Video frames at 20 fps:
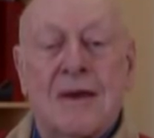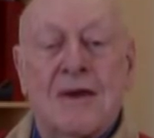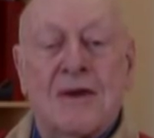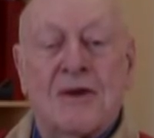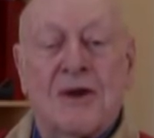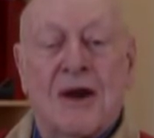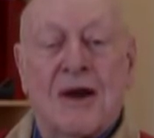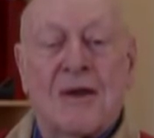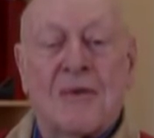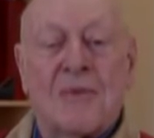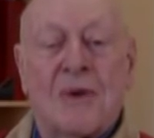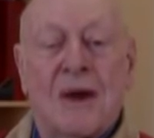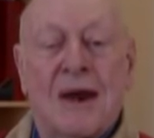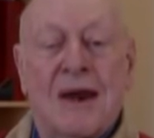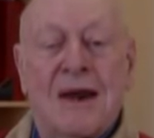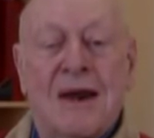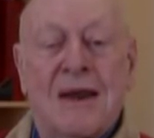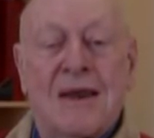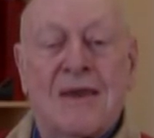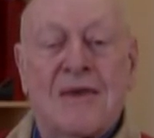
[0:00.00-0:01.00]
John
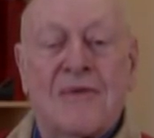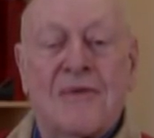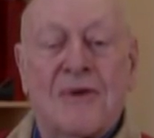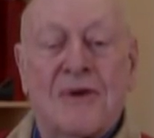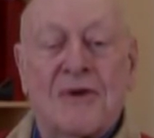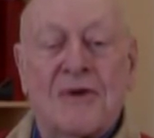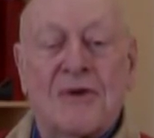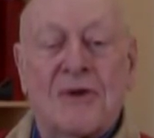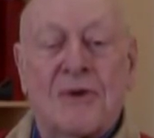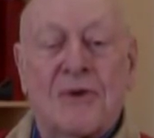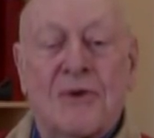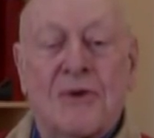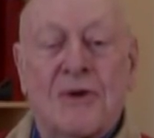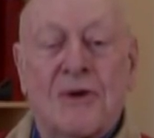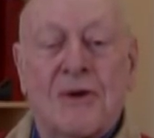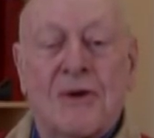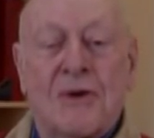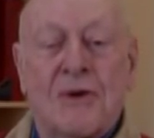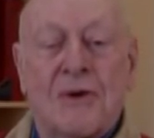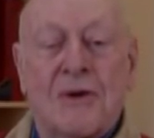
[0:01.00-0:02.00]
Wayne and the Fierce
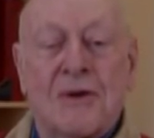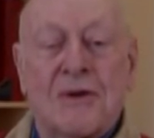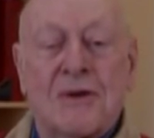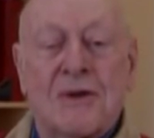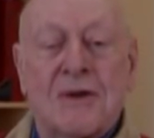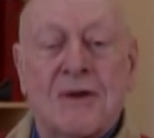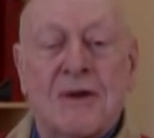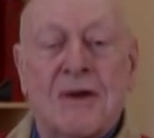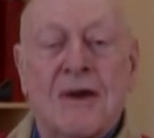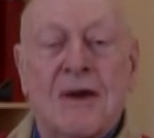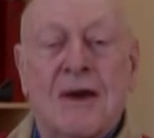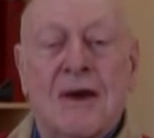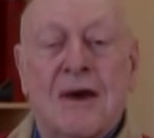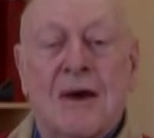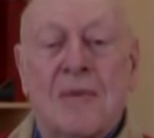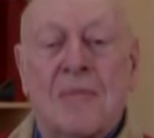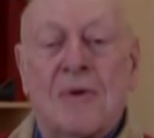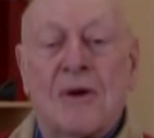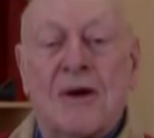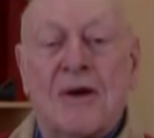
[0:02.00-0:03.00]
Kuga-Kugas,
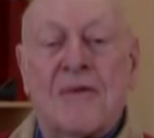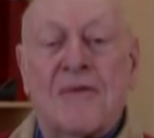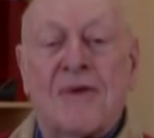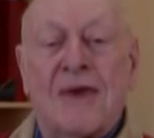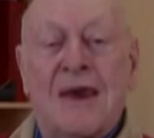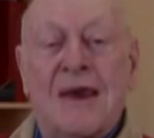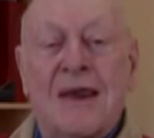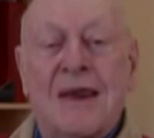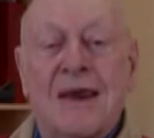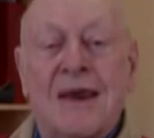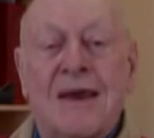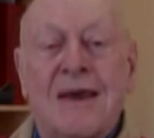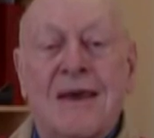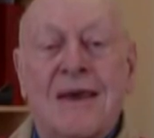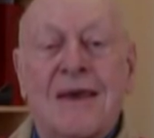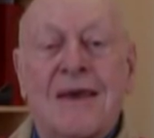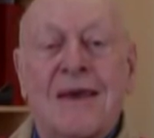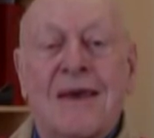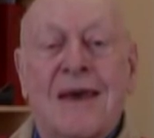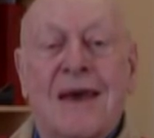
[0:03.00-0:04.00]
a book of healing
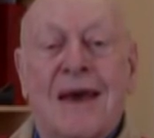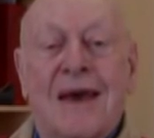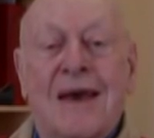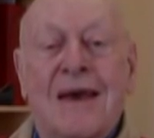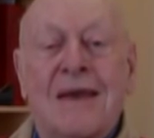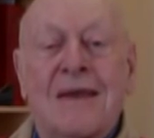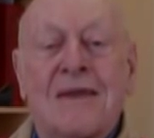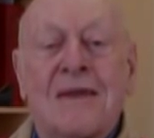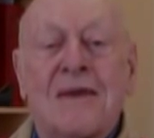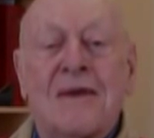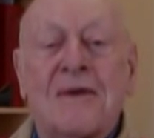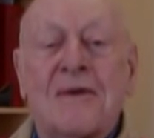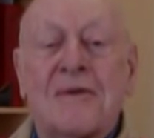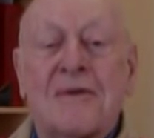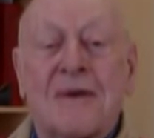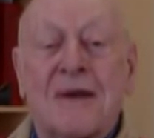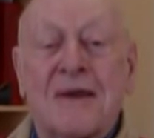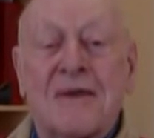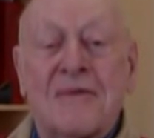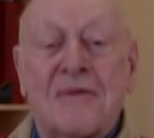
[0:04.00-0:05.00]
and
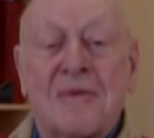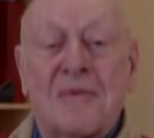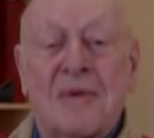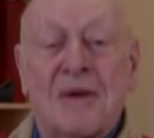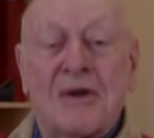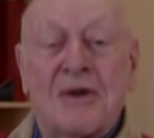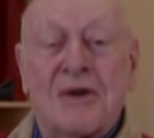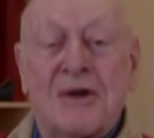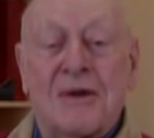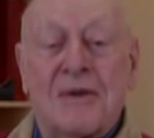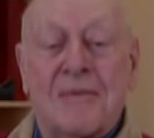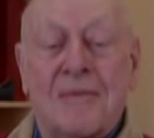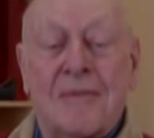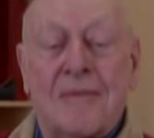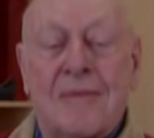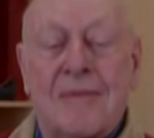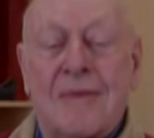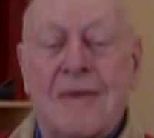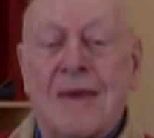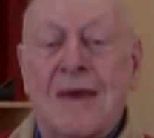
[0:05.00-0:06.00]
transformation.
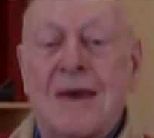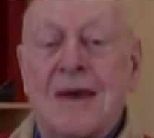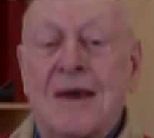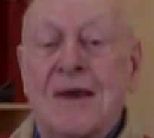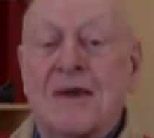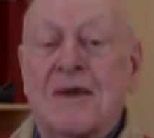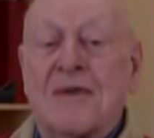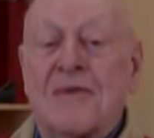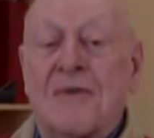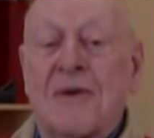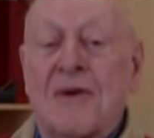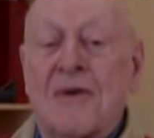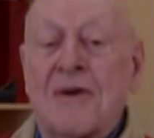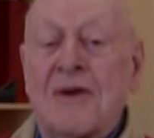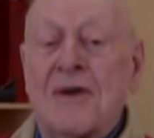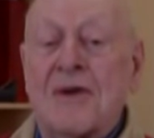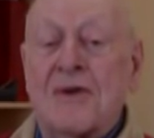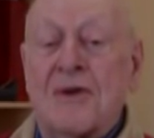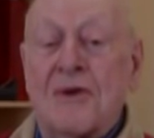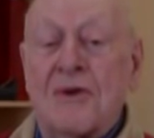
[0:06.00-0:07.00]
It's a
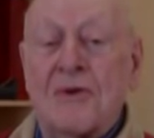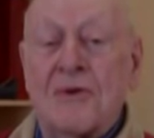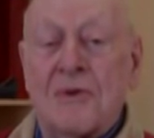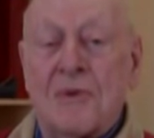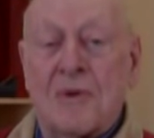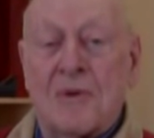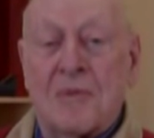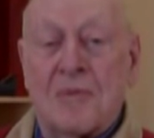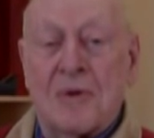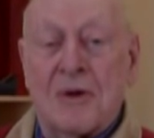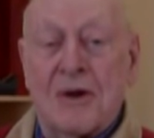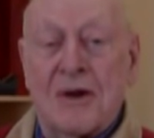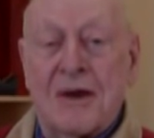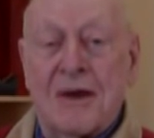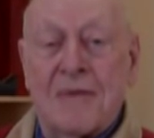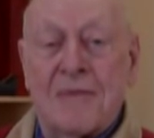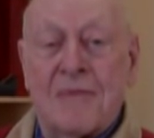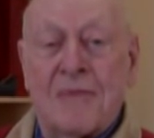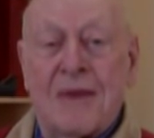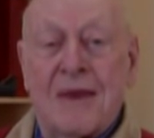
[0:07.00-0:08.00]
very unusual book,
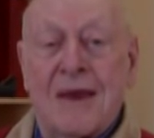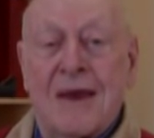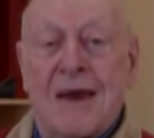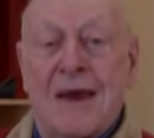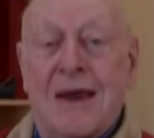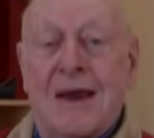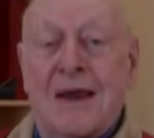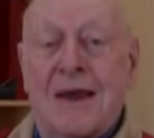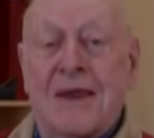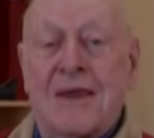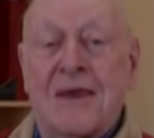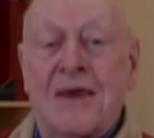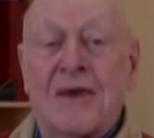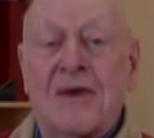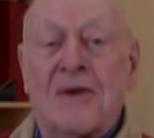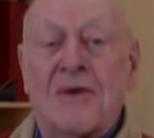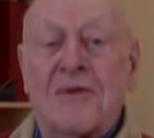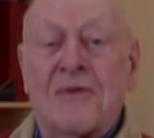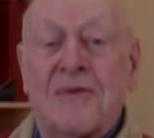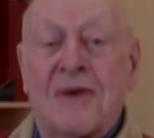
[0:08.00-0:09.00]
and I think
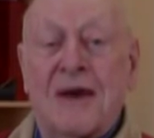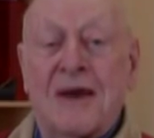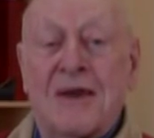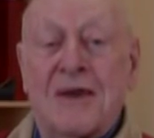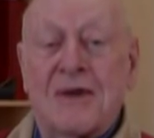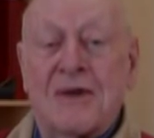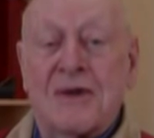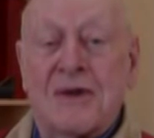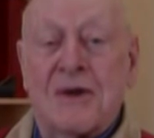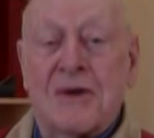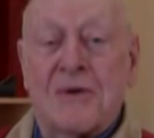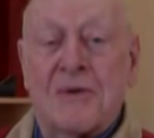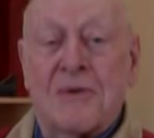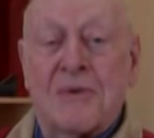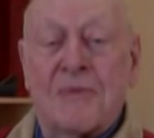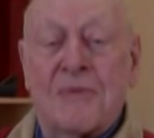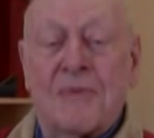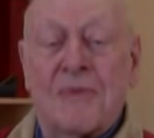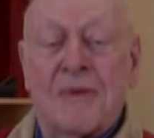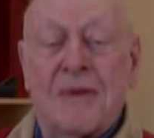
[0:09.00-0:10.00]
you'll find it so.
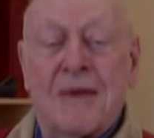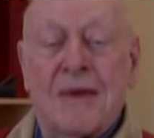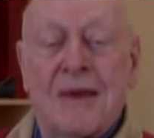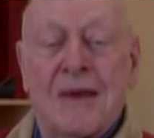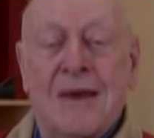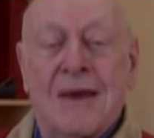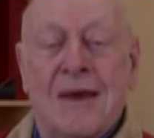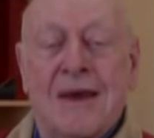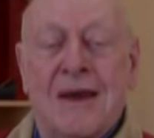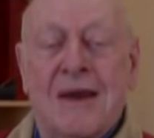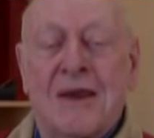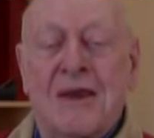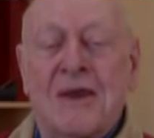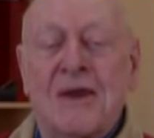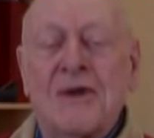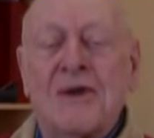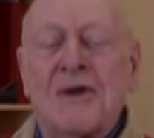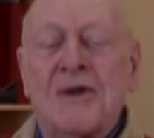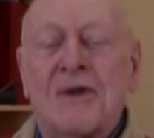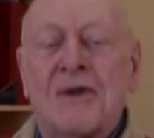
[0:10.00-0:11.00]
In
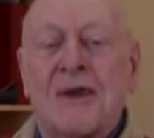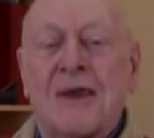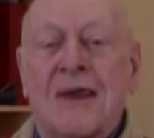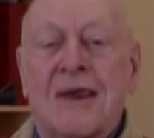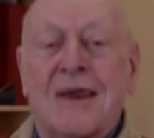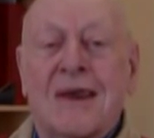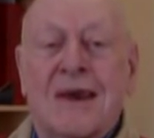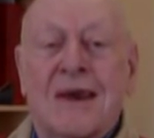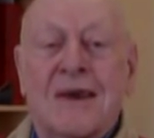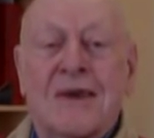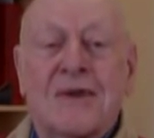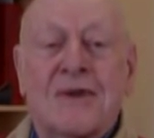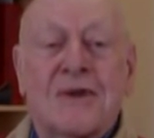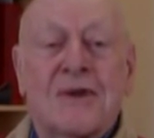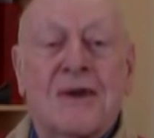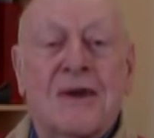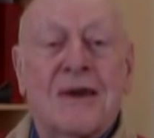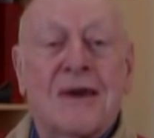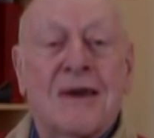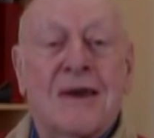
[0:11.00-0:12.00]
addition to the
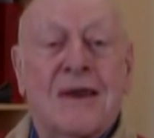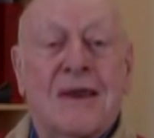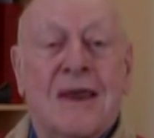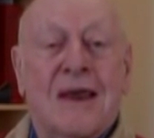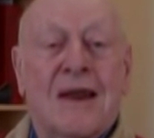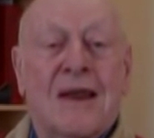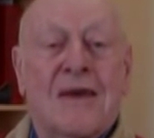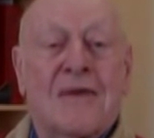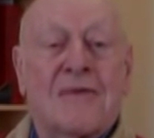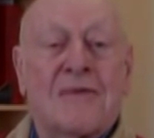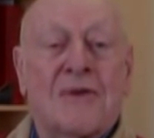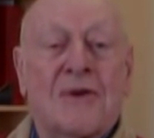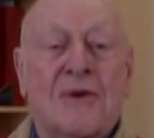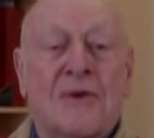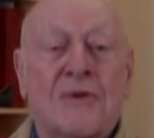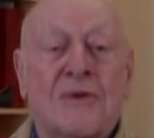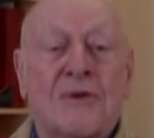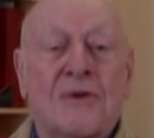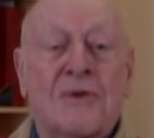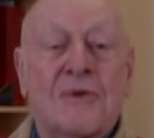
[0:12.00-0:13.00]
things that I've
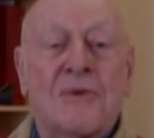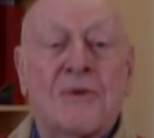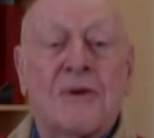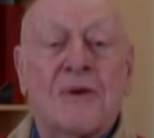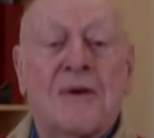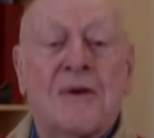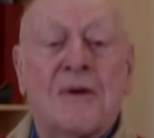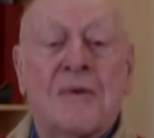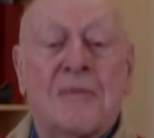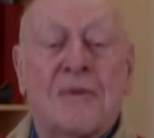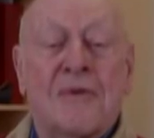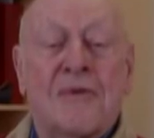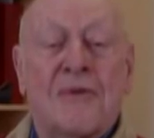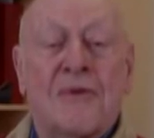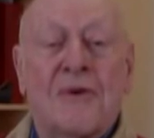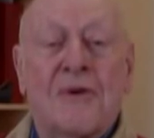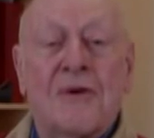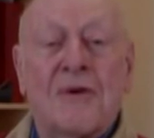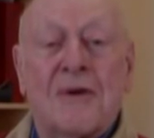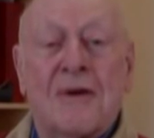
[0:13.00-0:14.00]
told you
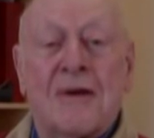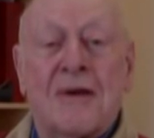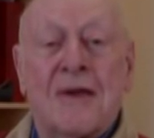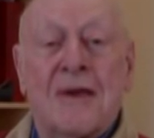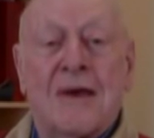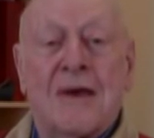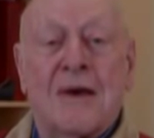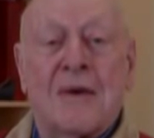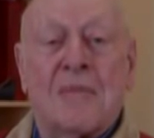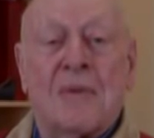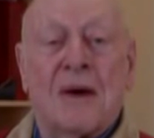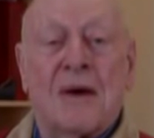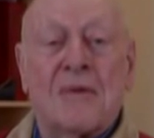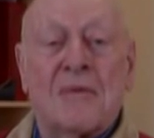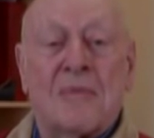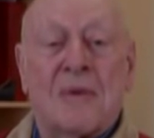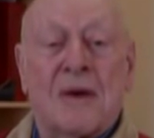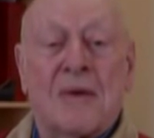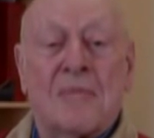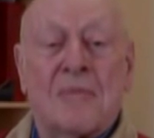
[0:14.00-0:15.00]
before
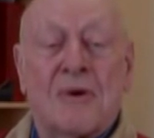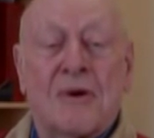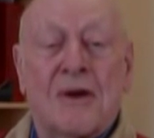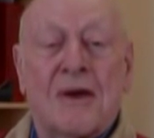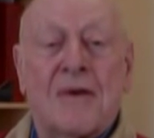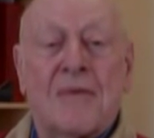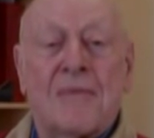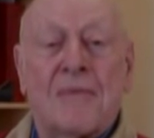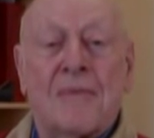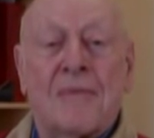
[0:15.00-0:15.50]
about my book,